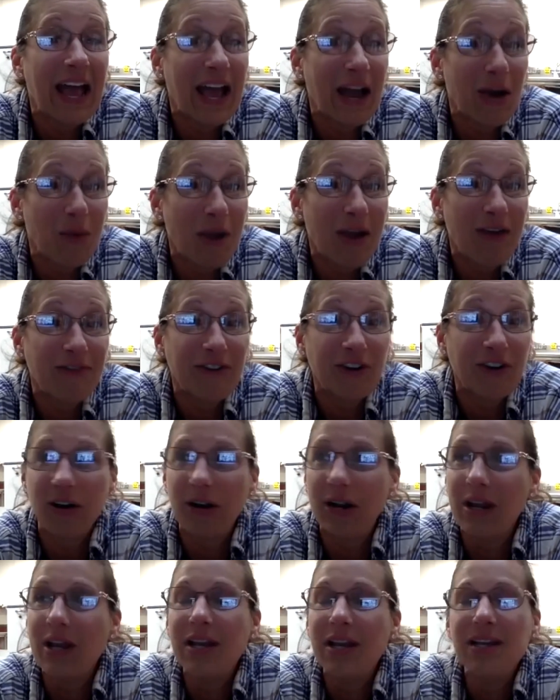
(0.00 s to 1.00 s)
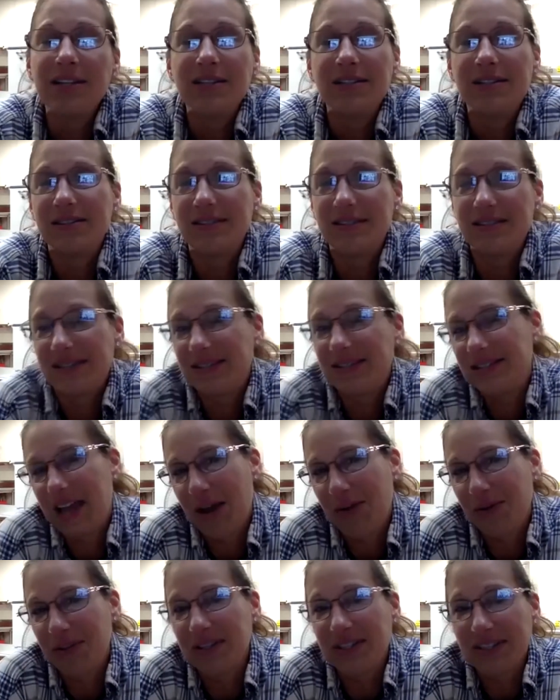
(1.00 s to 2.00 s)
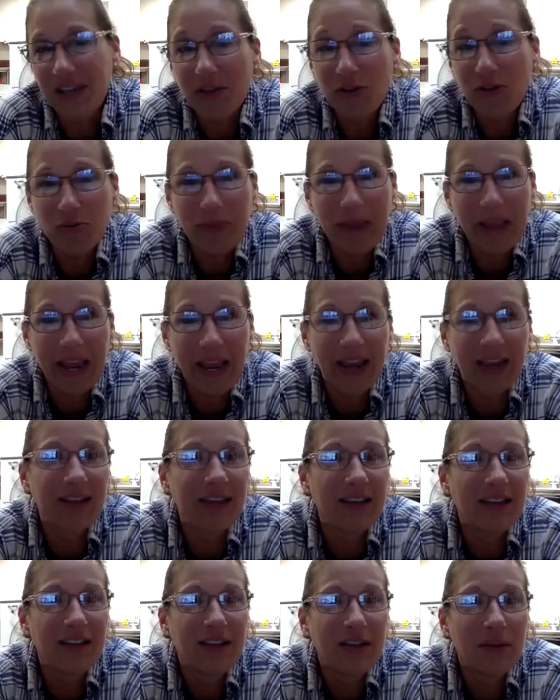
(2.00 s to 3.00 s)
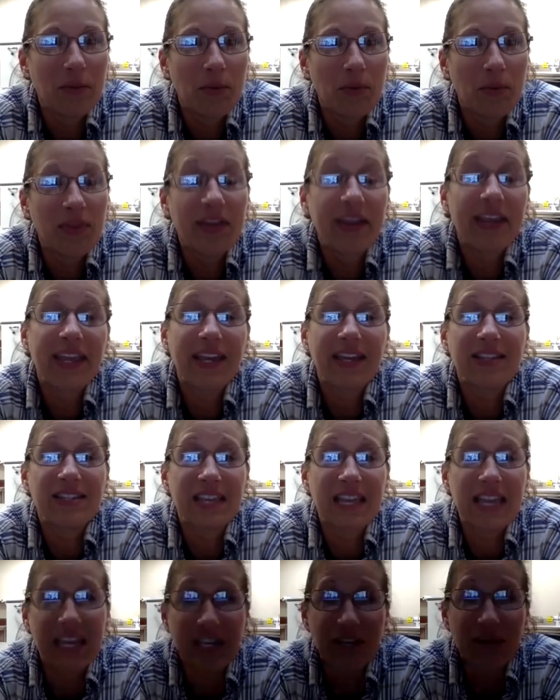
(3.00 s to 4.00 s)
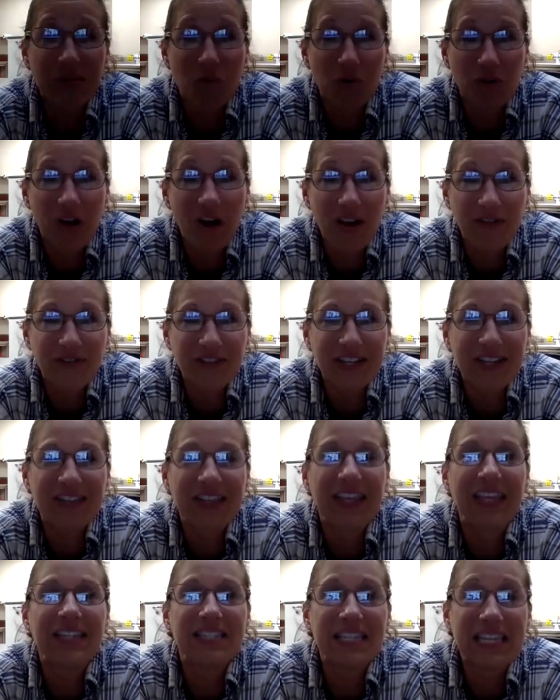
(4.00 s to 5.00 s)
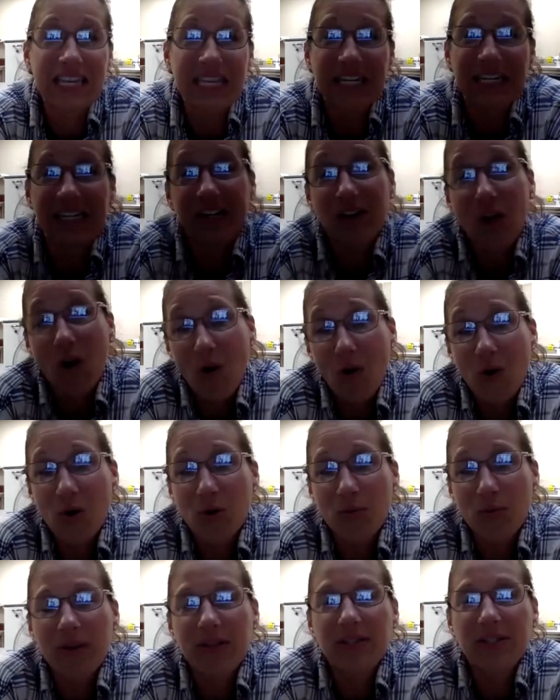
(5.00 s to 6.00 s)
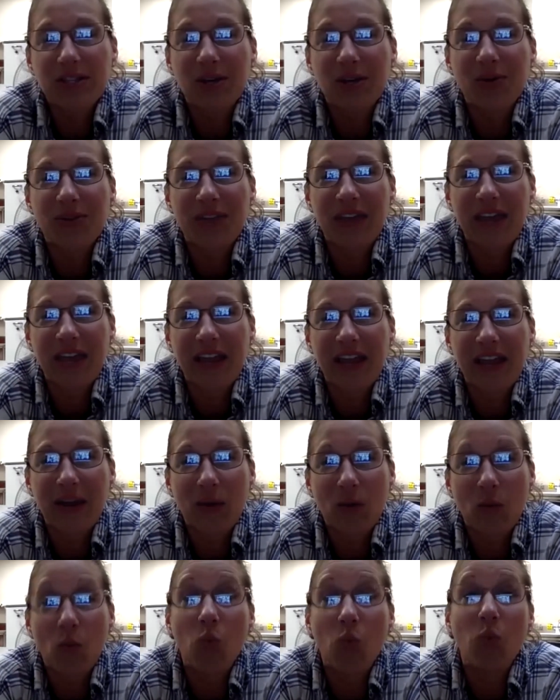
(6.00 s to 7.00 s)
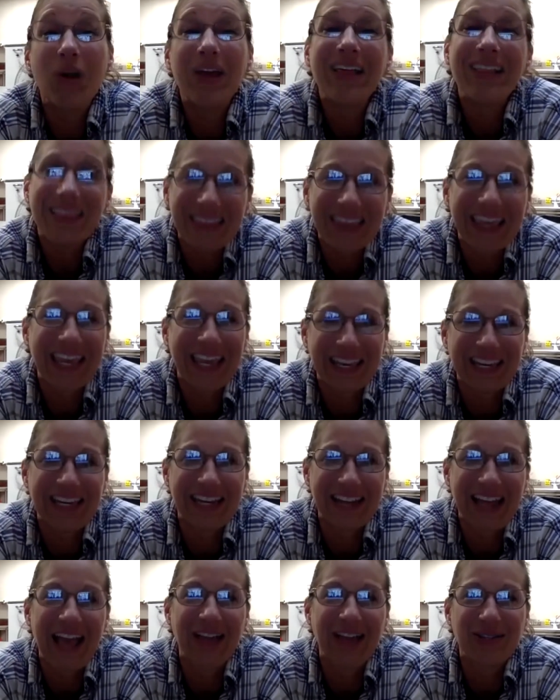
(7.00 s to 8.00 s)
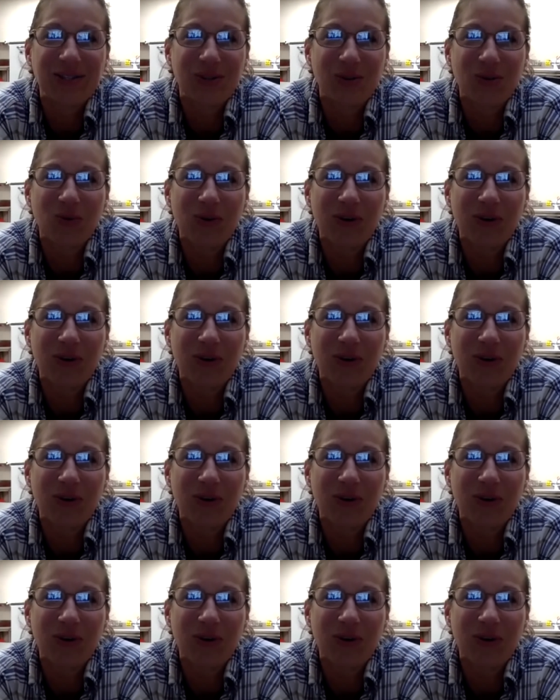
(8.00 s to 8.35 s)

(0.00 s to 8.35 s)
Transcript: However, down in Southern Maine, the kids eat it more often. The kids eat it at home, so they will eat it at school.